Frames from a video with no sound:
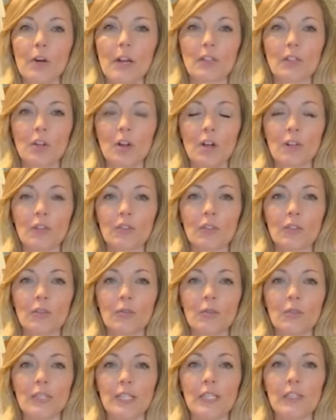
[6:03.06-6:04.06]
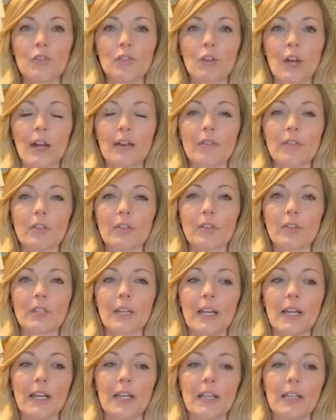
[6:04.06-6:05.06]
I talk to teen drivers,
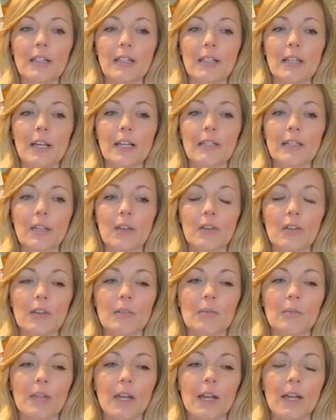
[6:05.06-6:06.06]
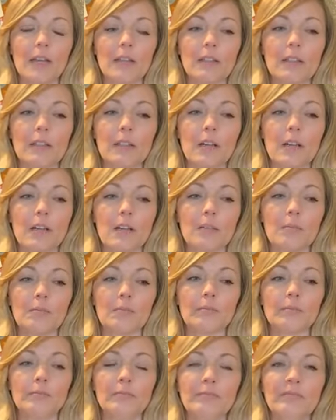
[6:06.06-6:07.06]
I tell them that
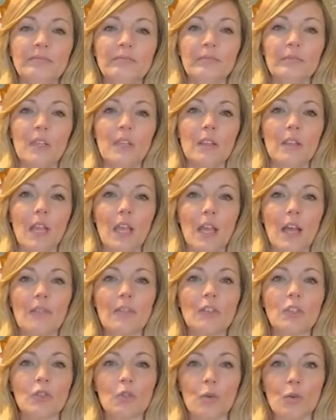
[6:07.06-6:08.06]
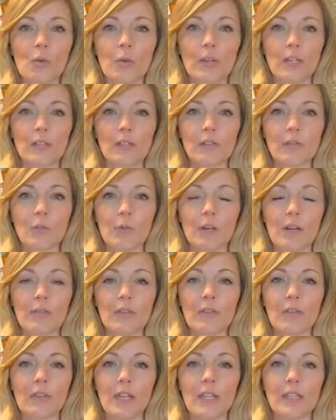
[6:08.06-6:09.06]
they have a choice
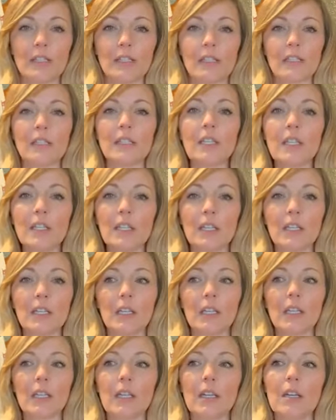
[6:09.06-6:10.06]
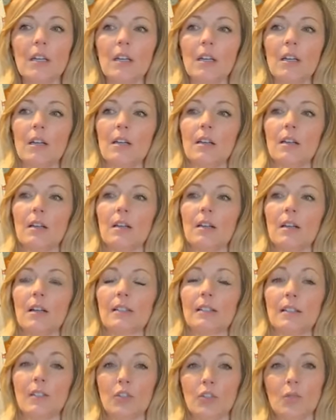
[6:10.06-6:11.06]
whenever they see a
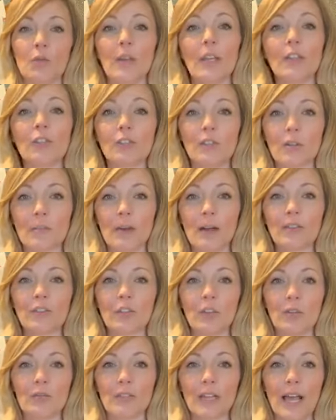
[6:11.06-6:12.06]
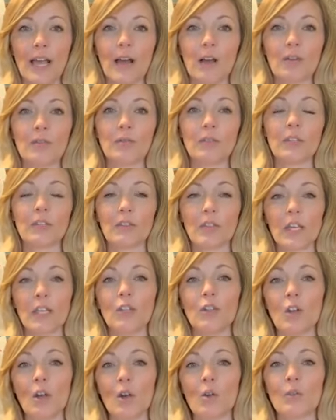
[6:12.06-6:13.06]
situation about to go down that they
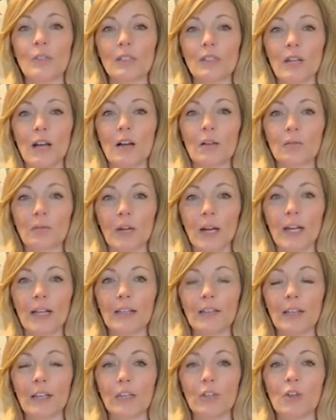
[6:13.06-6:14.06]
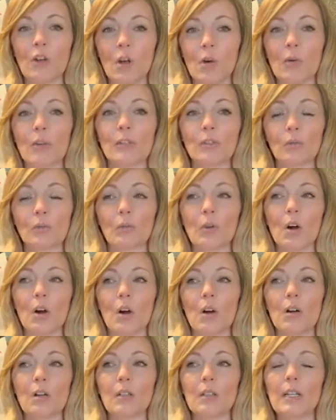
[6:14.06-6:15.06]
know is not right. They know it's
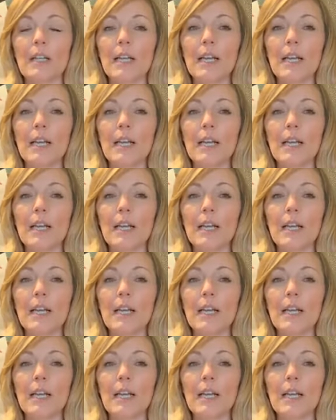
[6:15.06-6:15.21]
wrong.